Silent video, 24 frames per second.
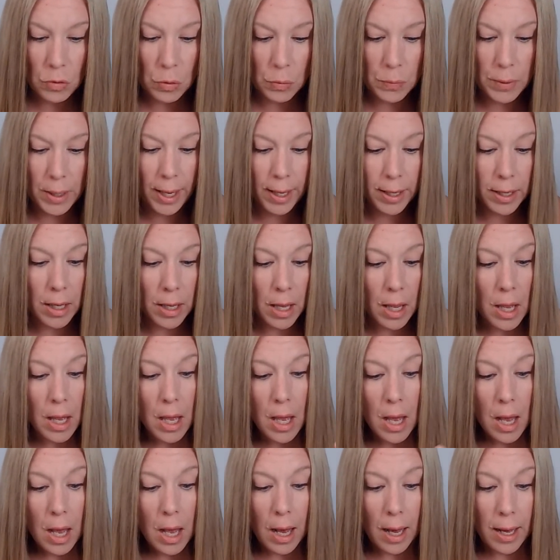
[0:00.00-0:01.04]
Okay.
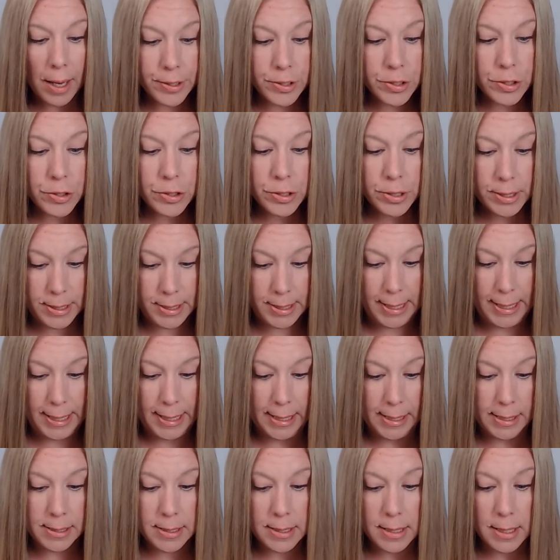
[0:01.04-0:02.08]

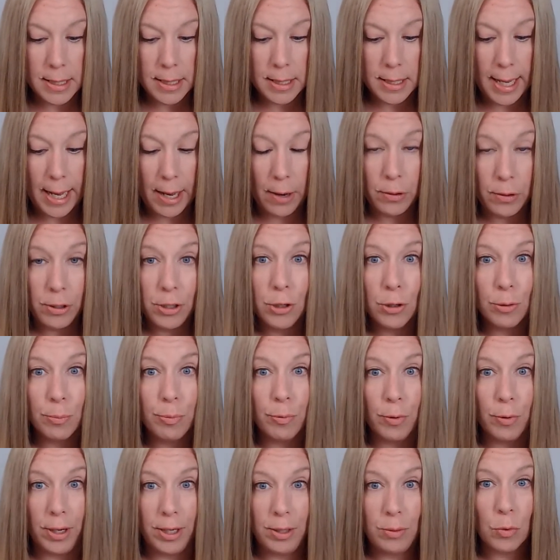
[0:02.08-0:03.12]
Understand how your
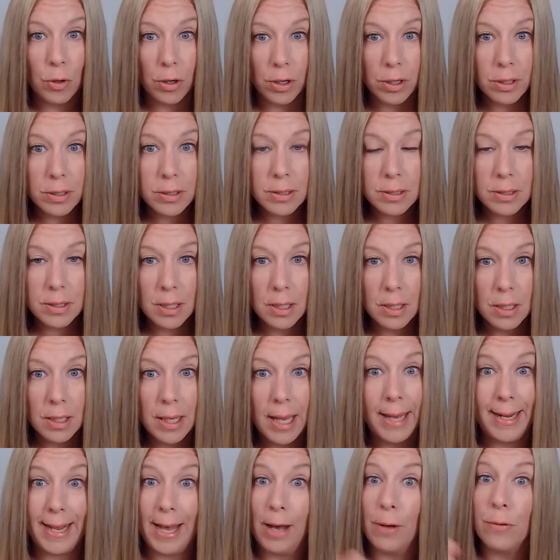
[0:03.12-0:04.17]
brain works
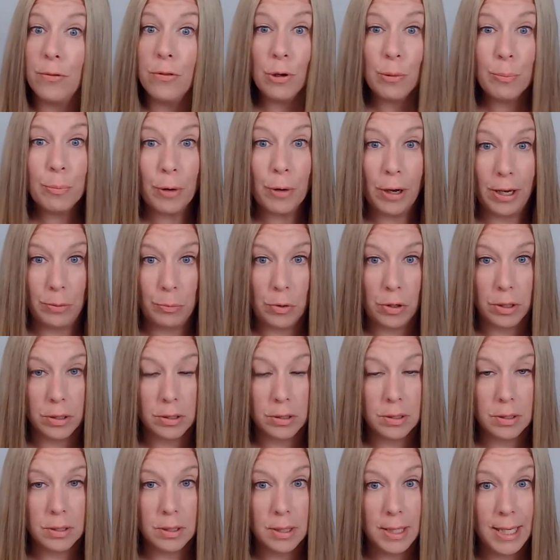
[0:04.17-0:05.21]
and how their brain
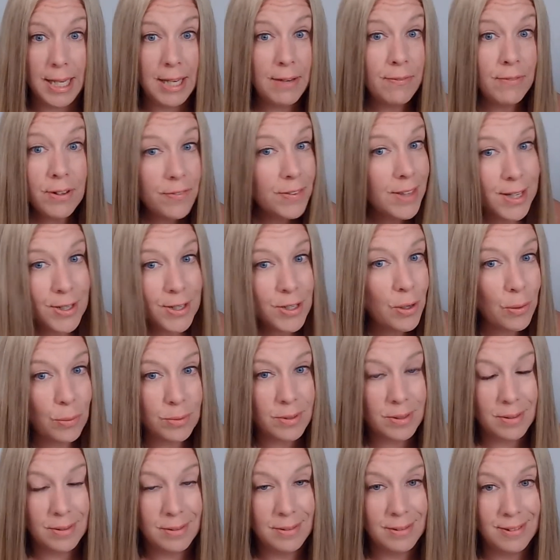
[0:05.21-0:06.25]
works, even if they
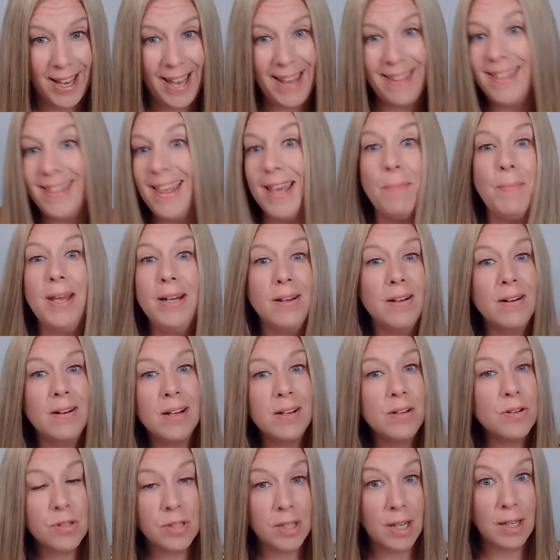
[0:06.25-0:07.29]
don't. Okay. They may not
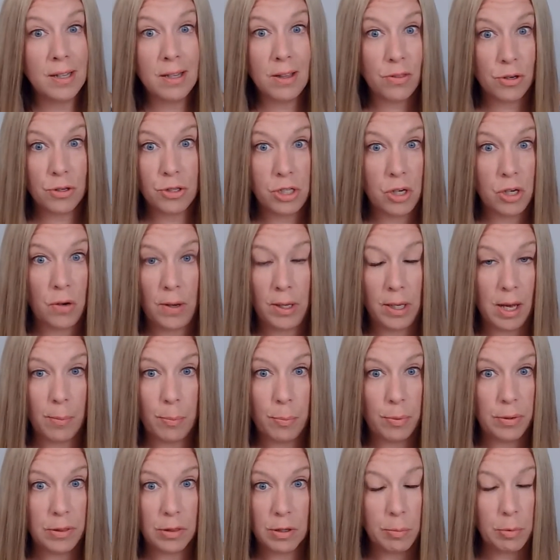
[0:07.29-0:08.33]
understand that they're showing up
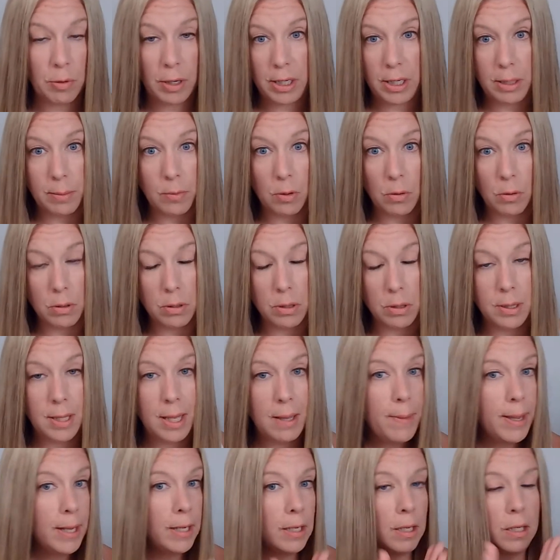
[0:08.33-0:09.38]
with their brain wall. They
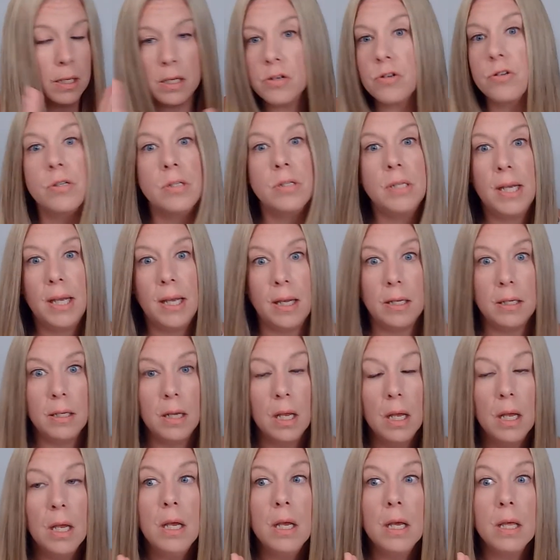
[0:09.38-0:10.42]
may not understand
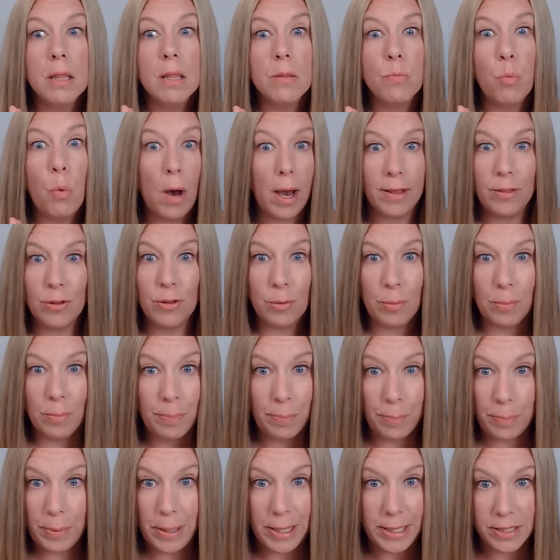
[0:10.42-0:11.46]
why they're
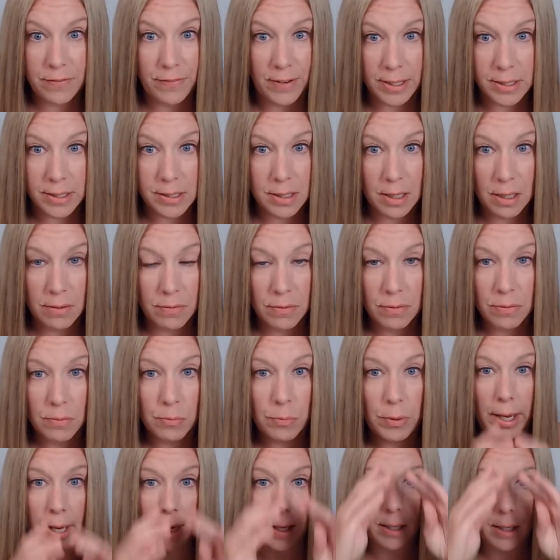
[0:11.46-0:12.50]
being defensive,
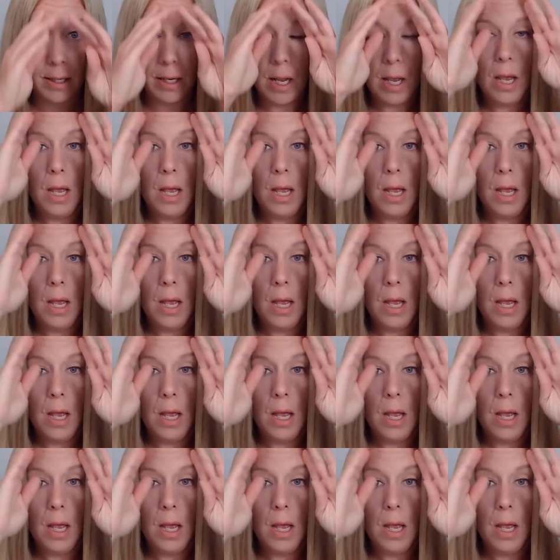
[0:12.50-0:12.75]
right?